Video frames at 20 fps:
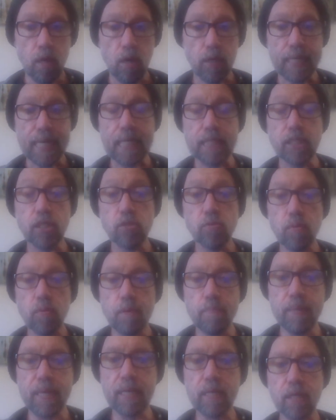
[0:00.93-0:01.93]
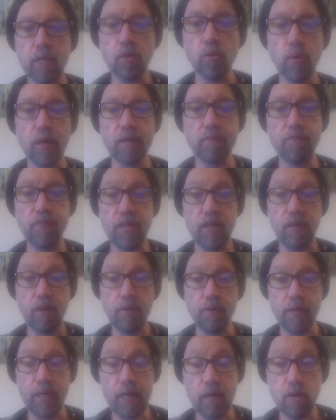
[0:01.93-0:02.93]
Okay, I just want to make a quick
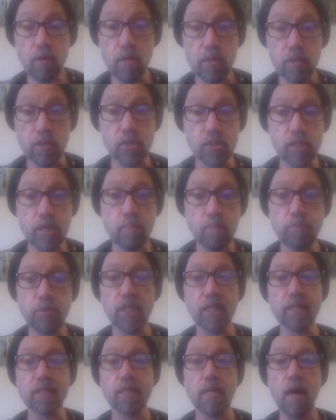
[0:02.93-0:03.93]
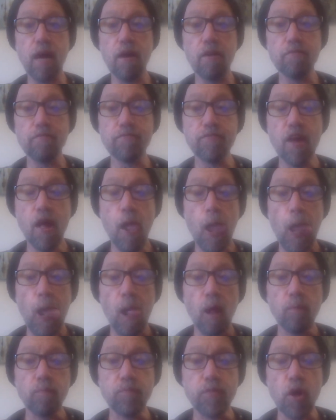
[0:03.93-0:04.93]
video here on the subject of
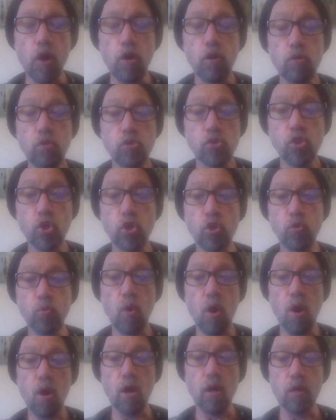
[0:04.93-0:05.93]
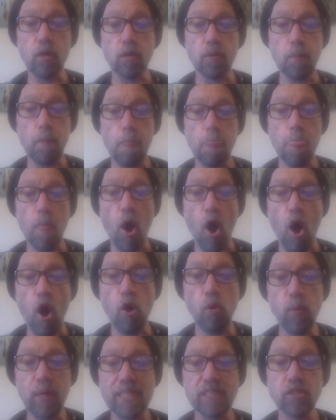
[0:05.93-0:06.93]
those who are
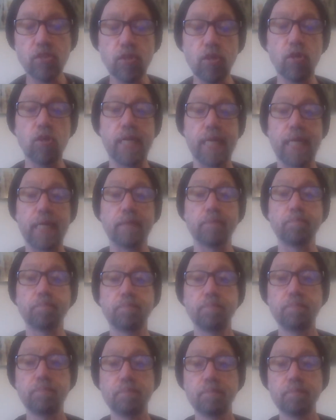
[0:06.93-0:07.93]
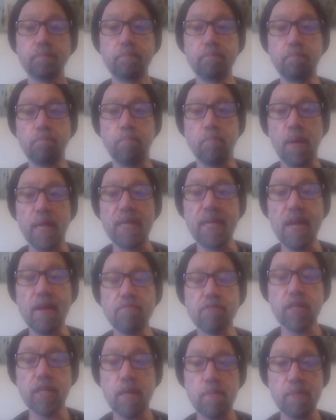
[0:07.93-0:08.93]
always learning but
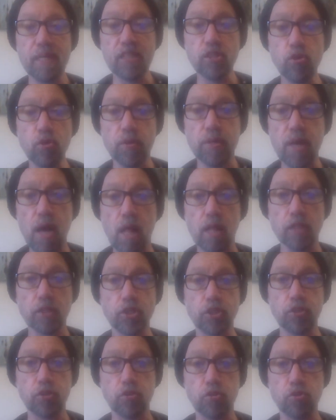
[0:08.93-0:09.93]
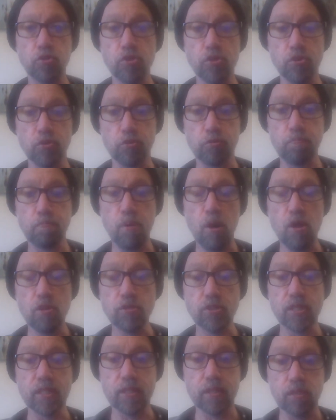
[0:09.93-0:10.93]
never coming to a knowledge of the truth.
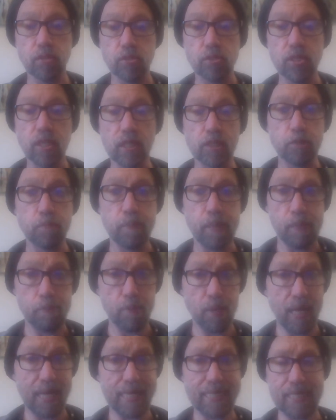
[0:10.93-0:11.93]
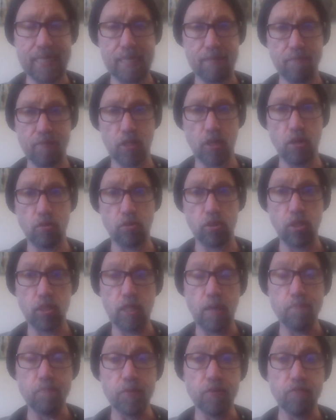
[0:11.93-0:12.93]
Paul said there's such people. I didn't even go
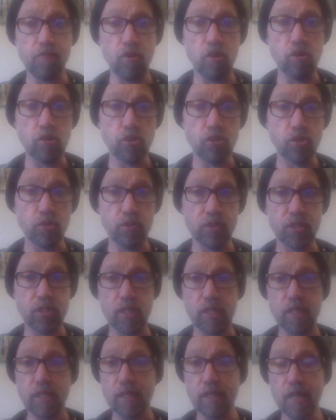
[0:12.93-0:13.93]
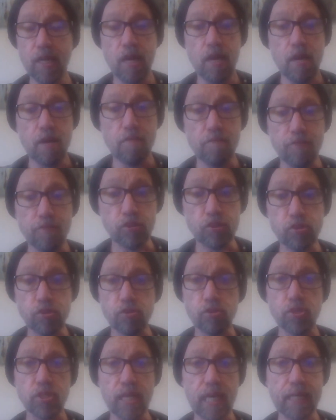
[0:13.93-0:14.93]
look up the verse, so it's in
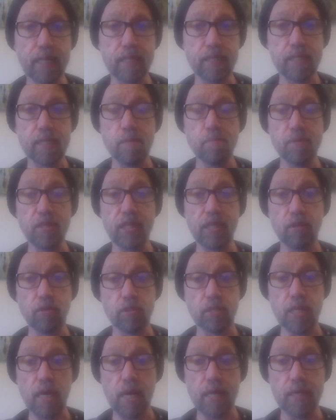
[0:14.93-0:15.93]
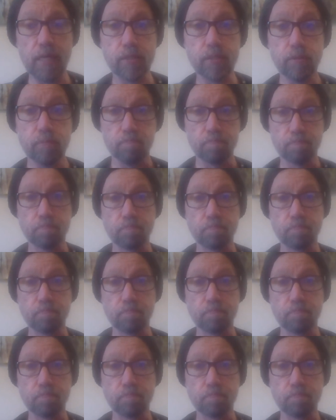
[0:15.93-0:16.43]
1st or 2nd Timothy or Titus.